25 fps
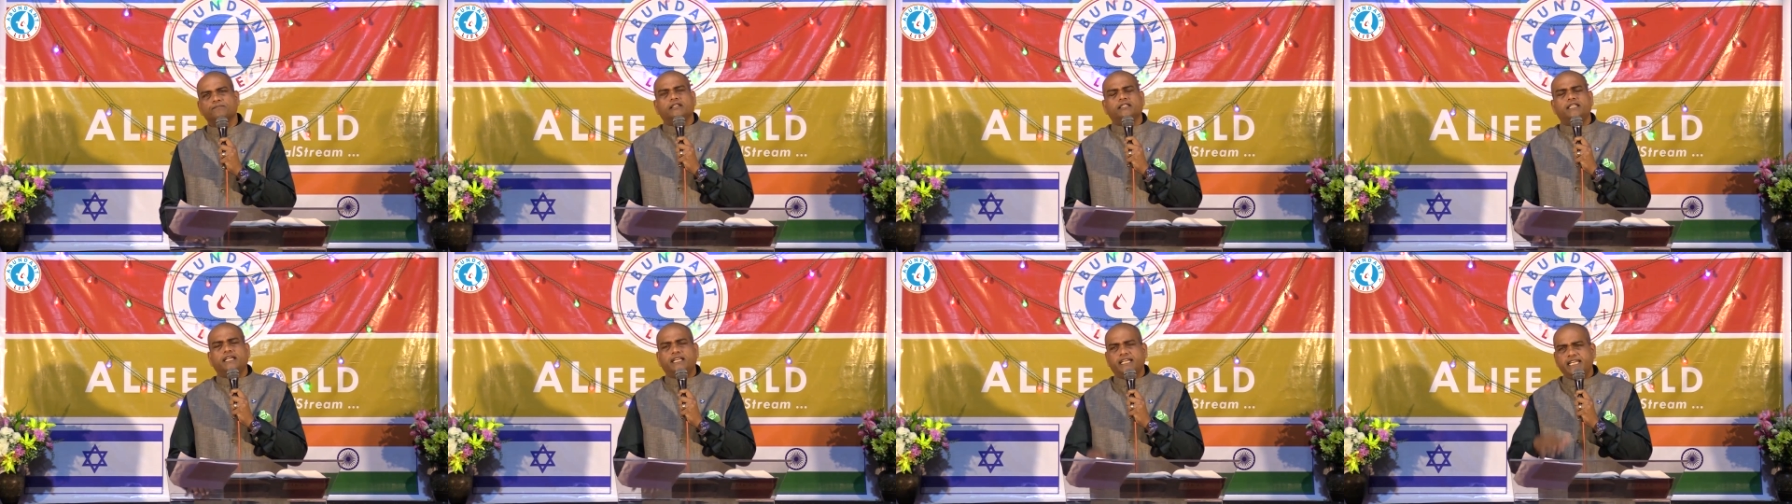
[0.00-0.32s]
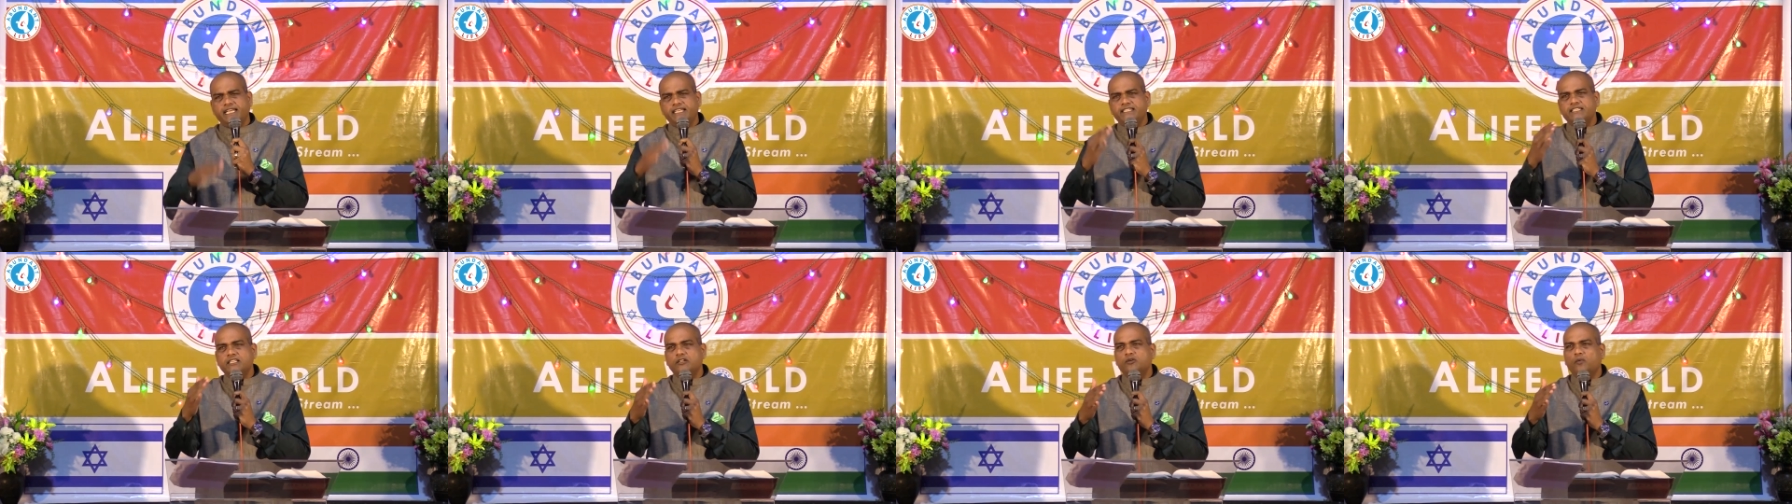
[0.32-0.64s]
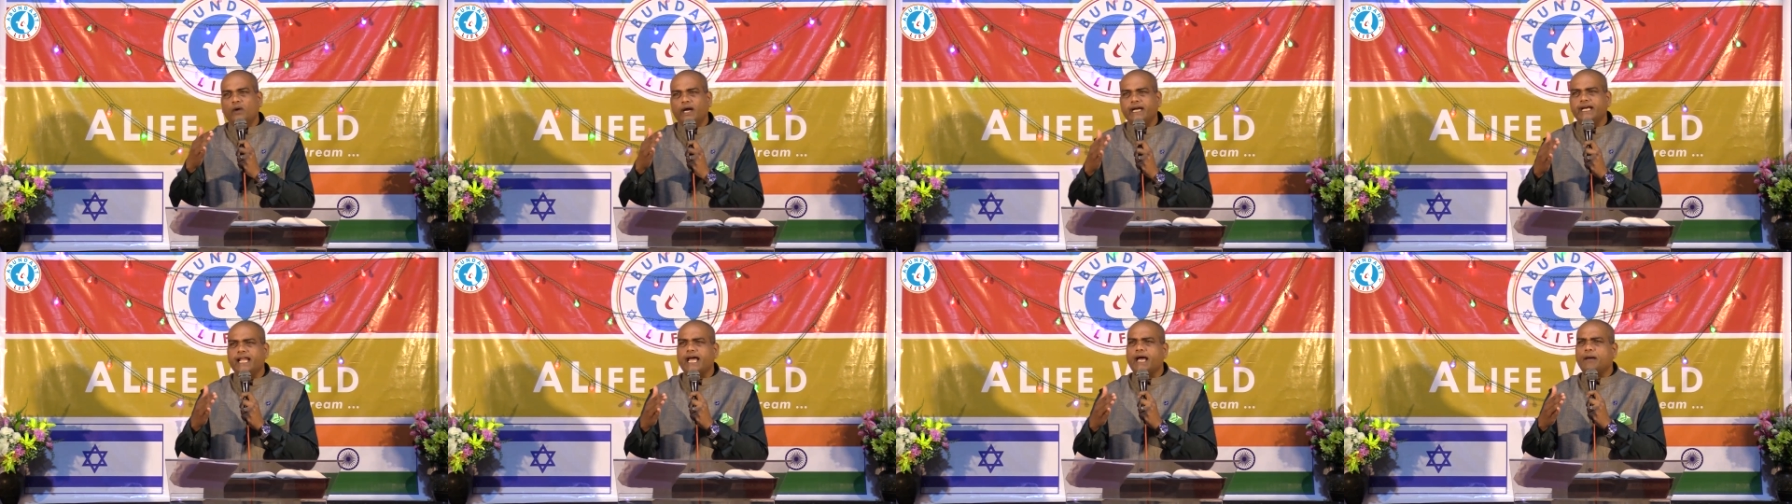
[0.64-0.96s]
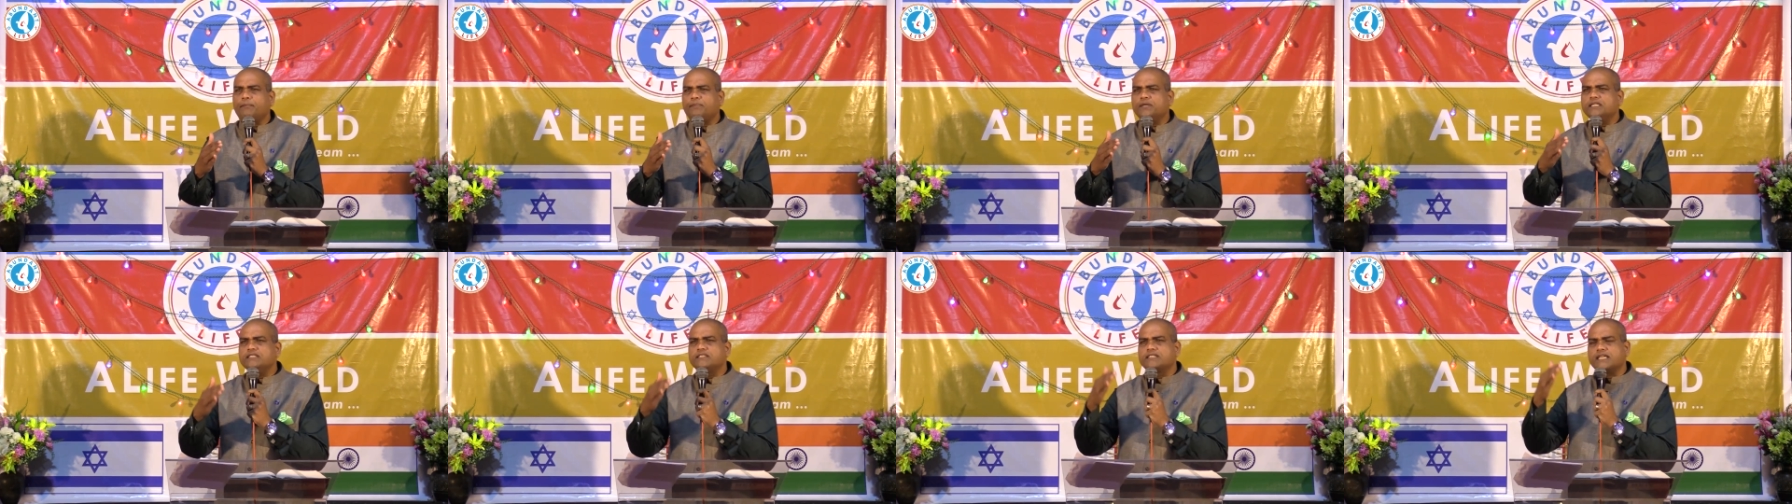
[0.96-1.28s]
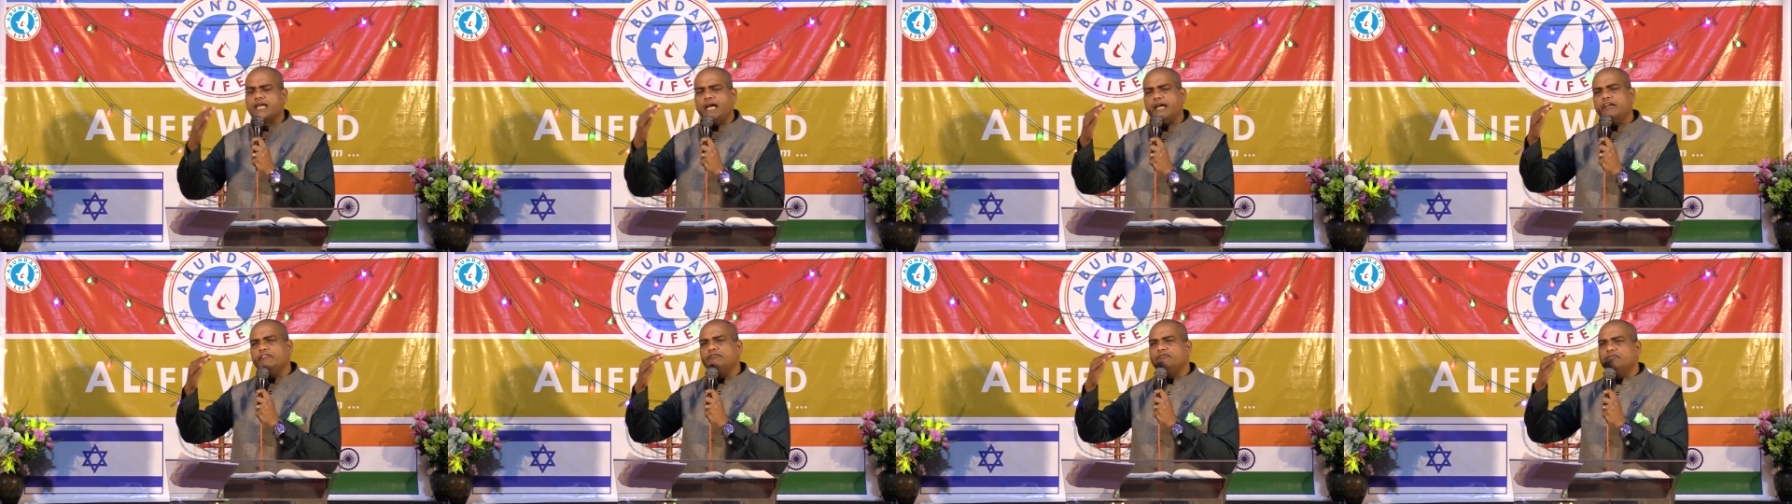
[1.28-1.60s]
The reason why it happens,
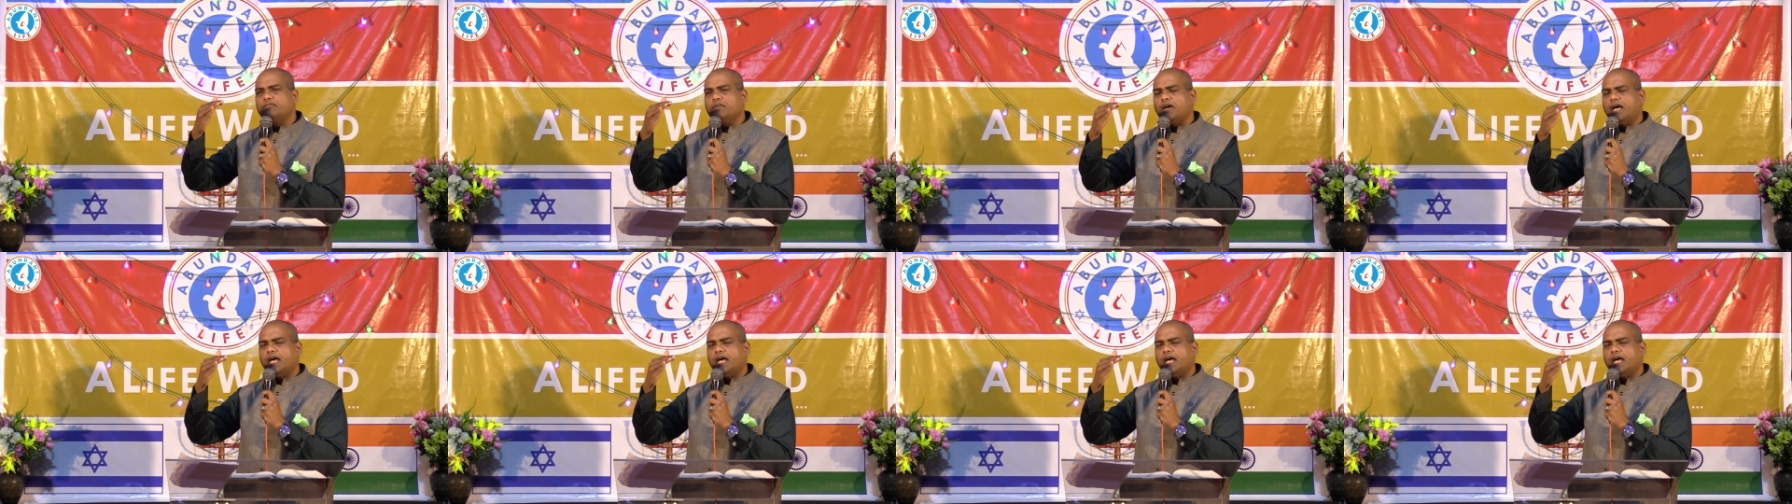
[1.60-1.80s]
I've,